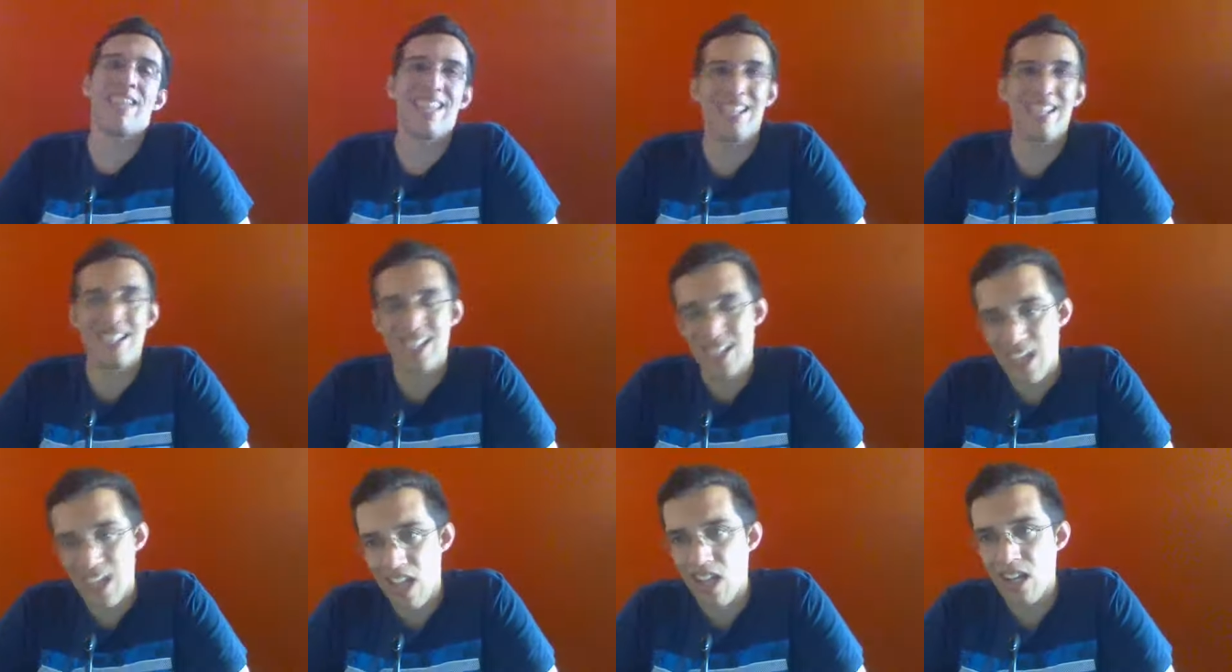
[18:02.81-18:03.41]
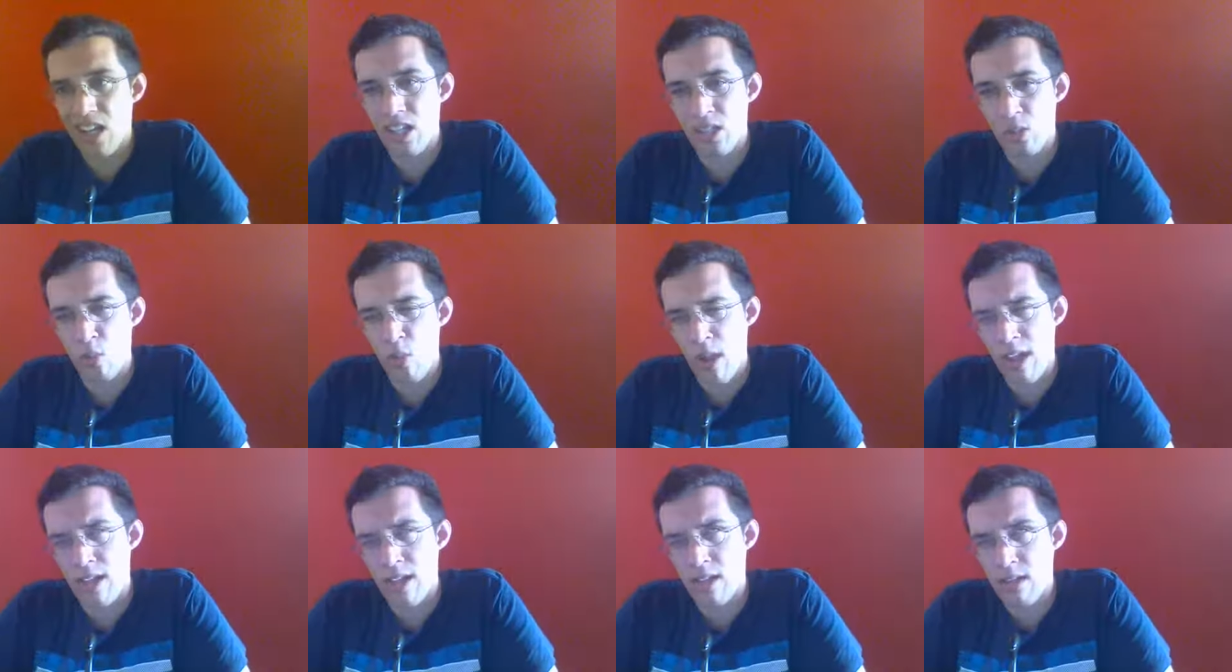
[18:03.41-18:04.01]
cake saga
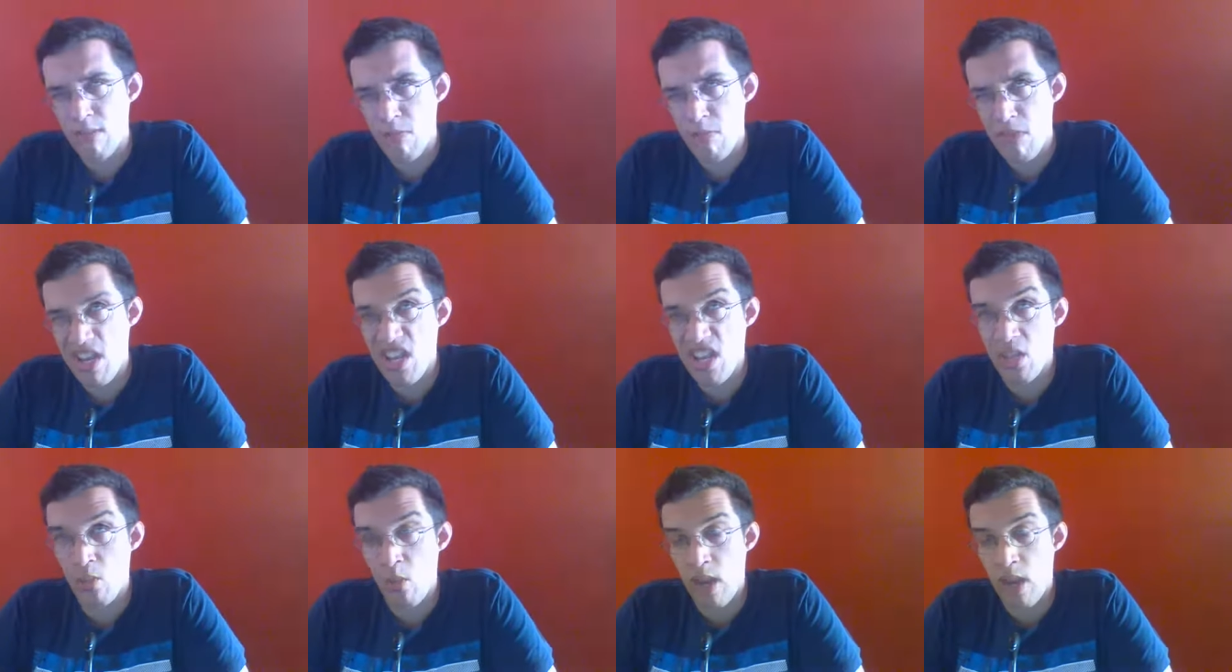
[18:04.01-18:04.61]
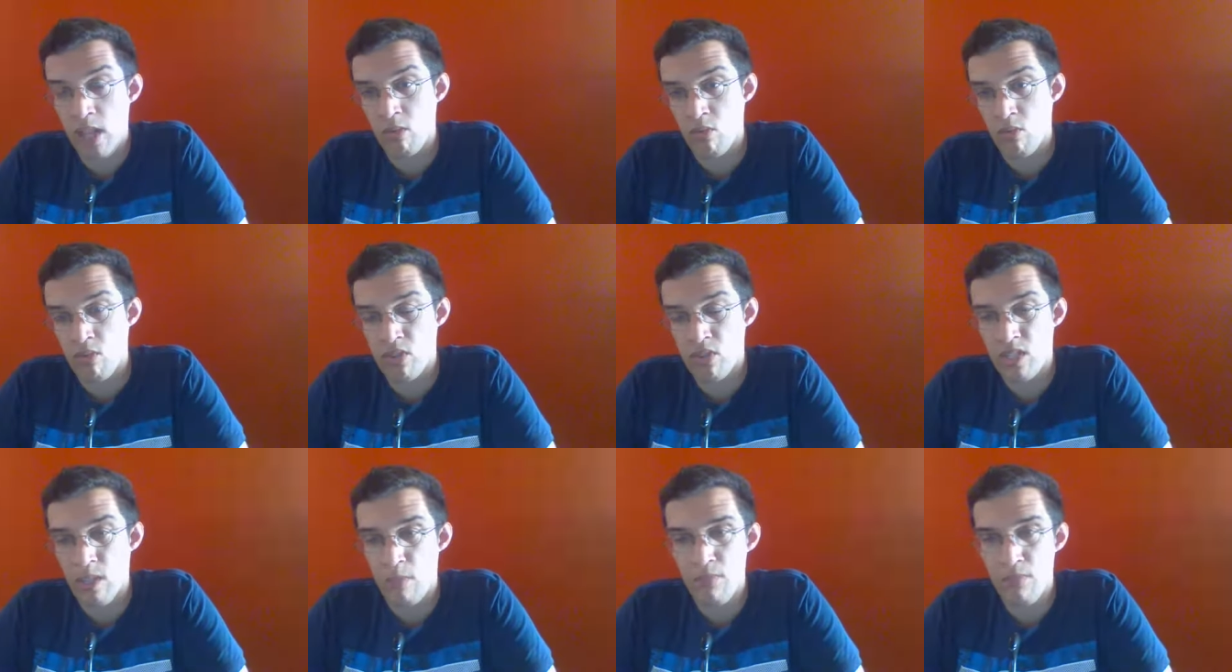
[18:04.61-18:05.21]
to end midway through
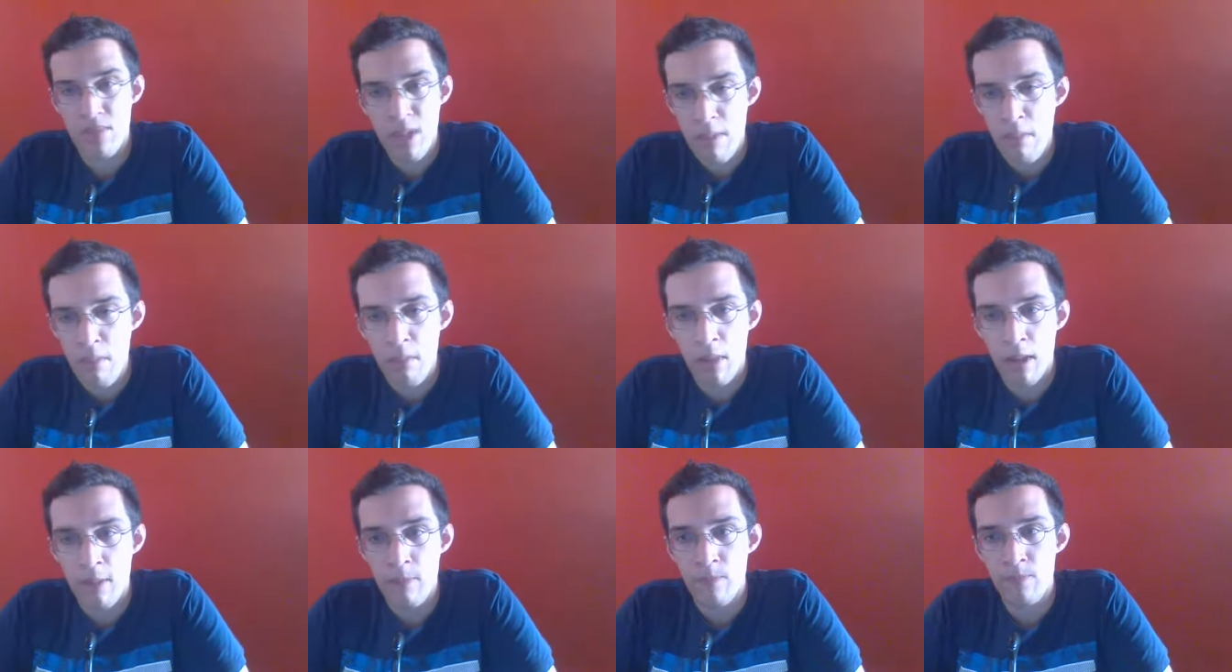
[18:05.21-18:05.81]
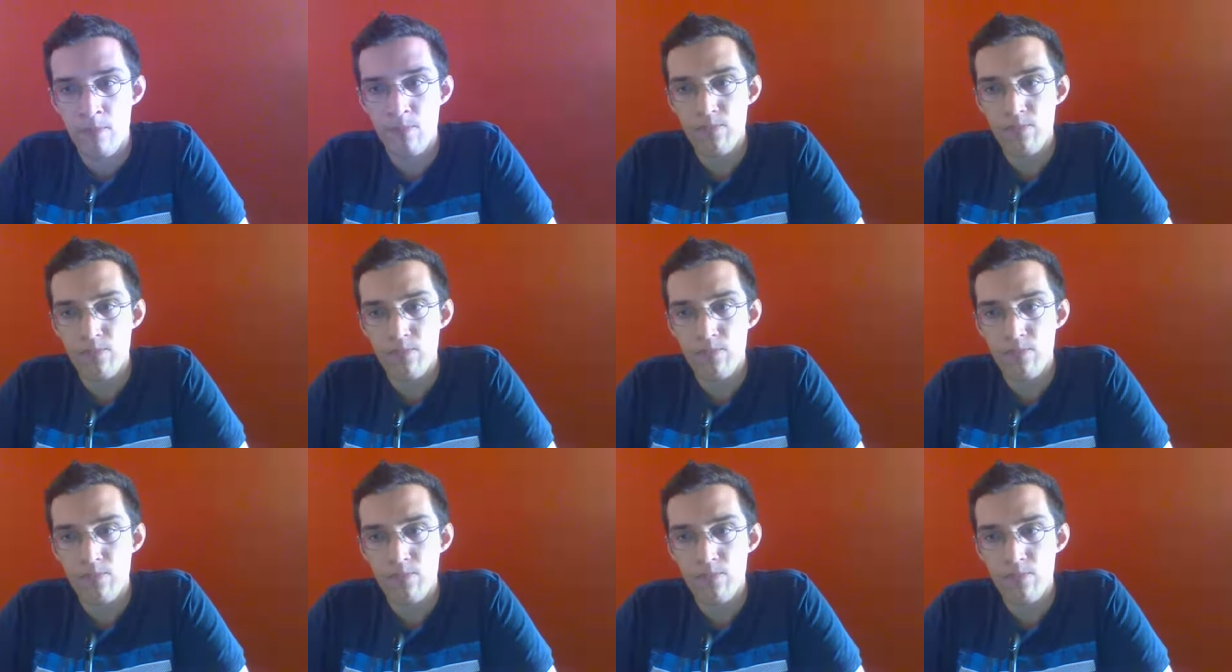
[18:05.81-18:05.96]
September.